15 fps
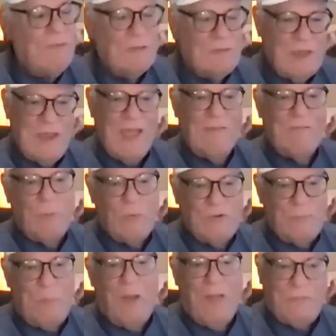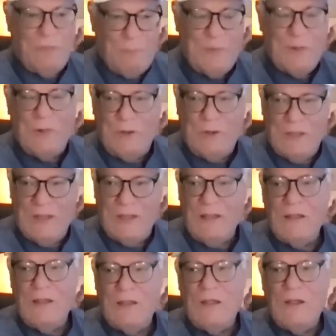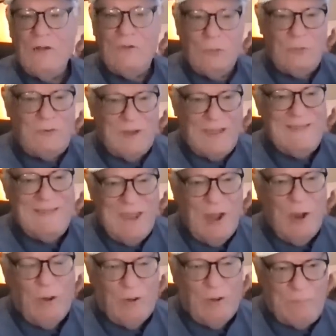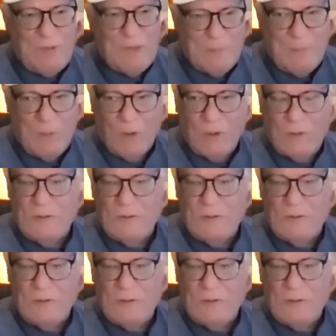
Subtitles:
and that they have a responsibility to take care of people,